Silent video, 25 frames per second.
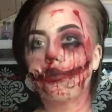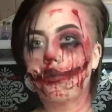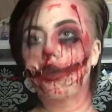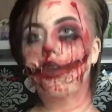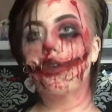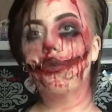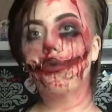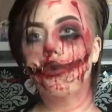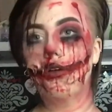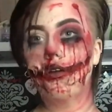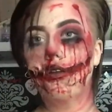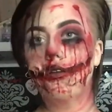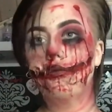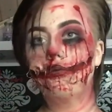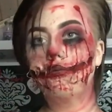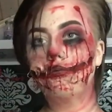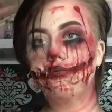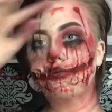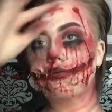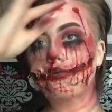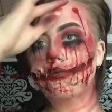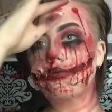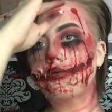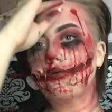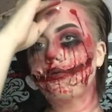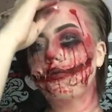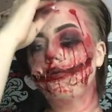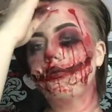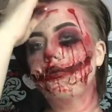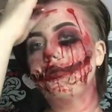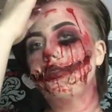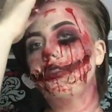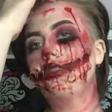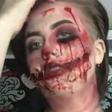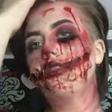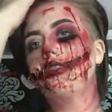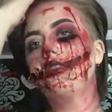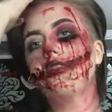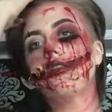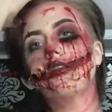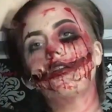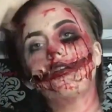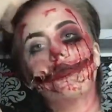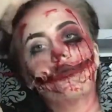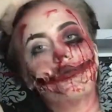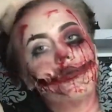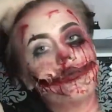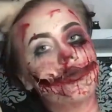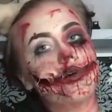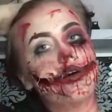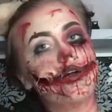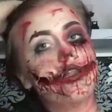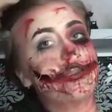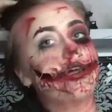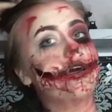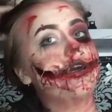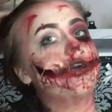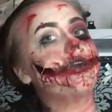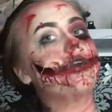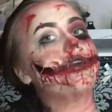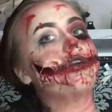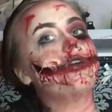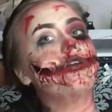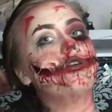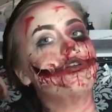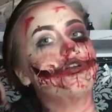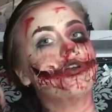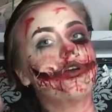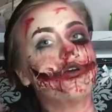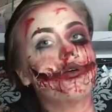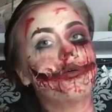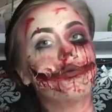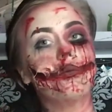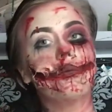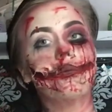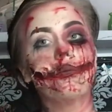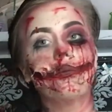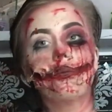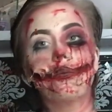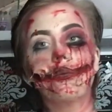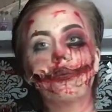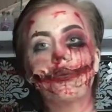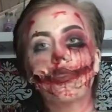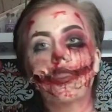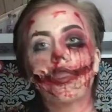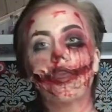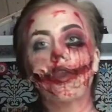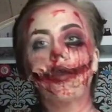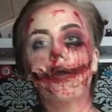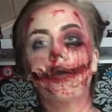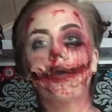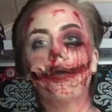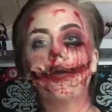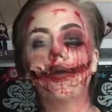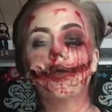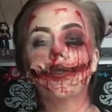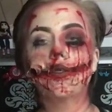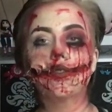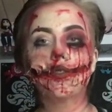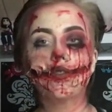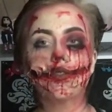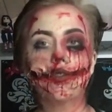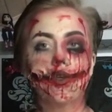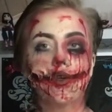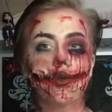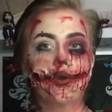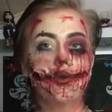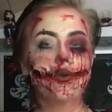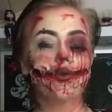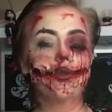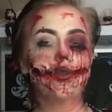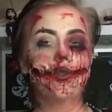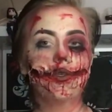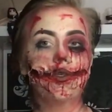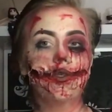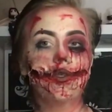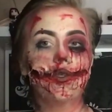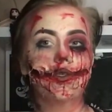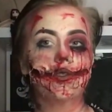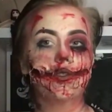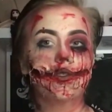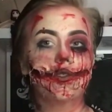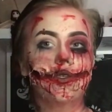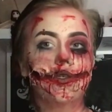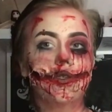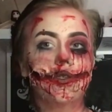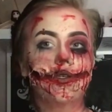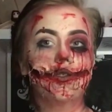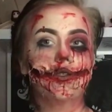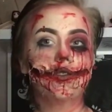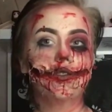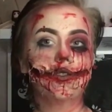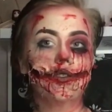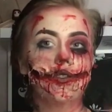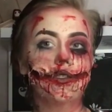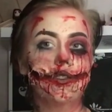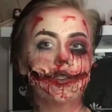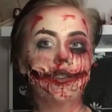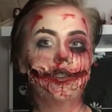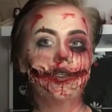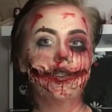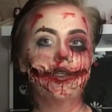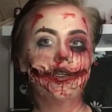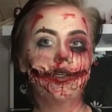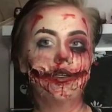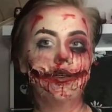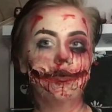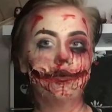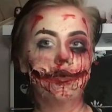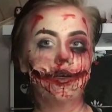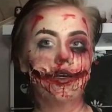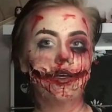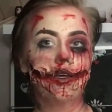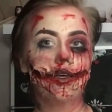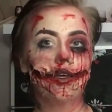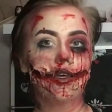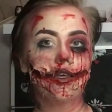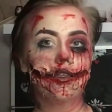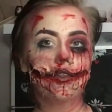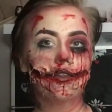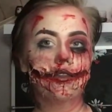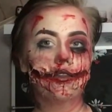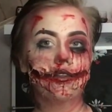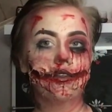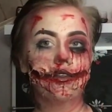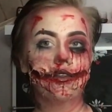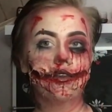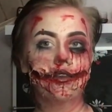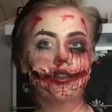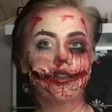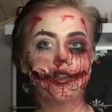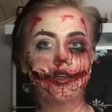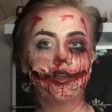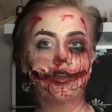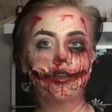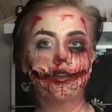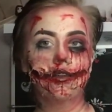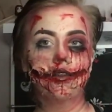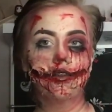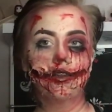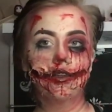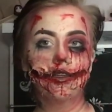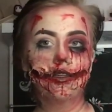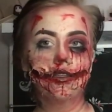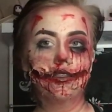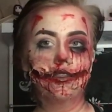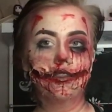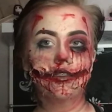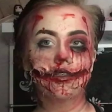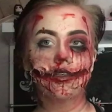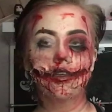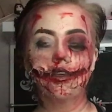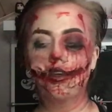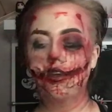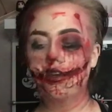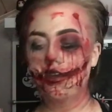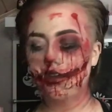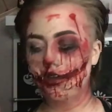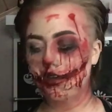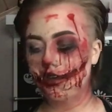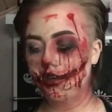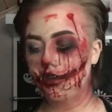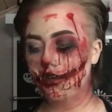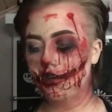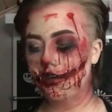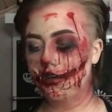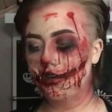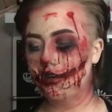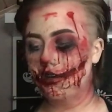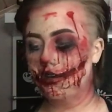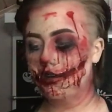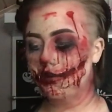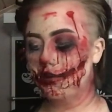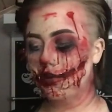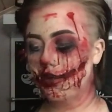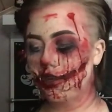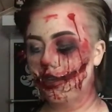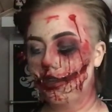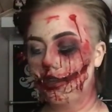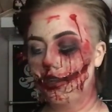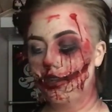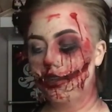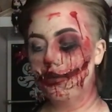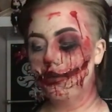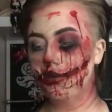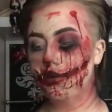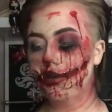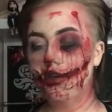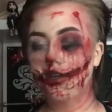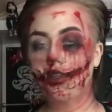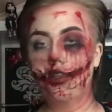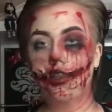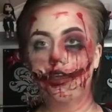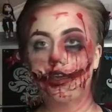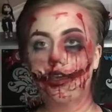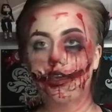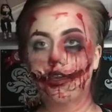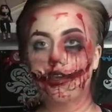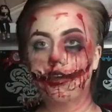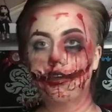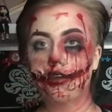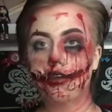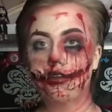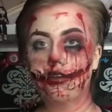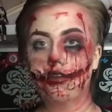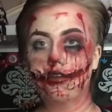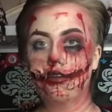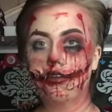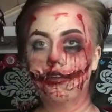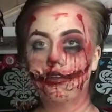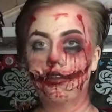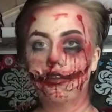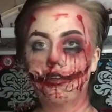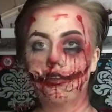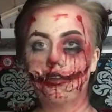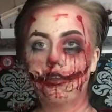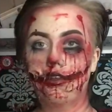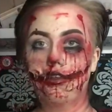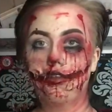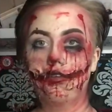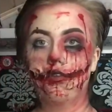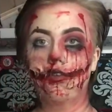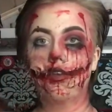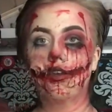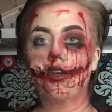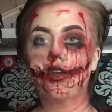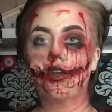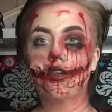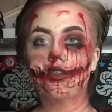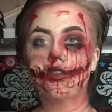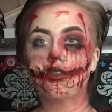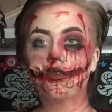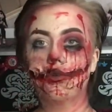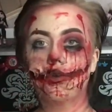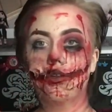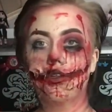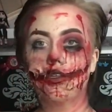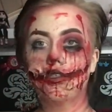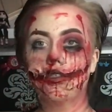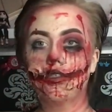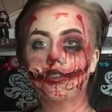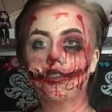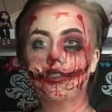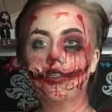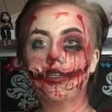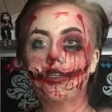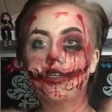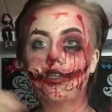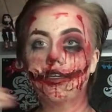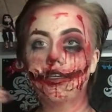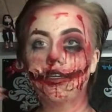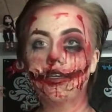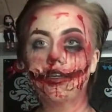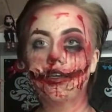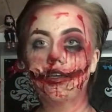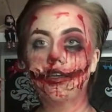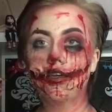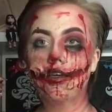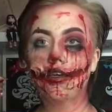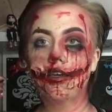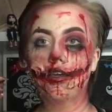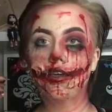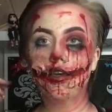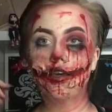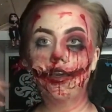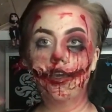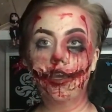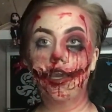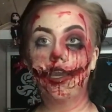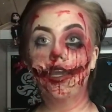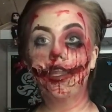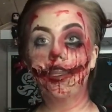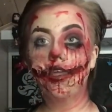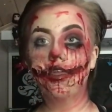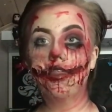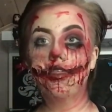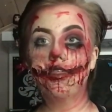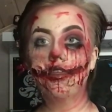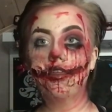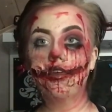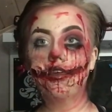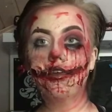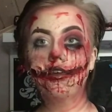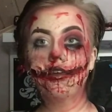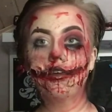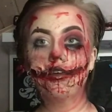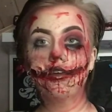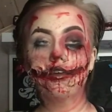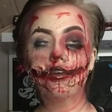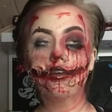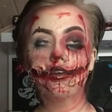be one. But like, you know. So, yes, you can see my hands look like this. Anyway, like, if you guys wanna see anything,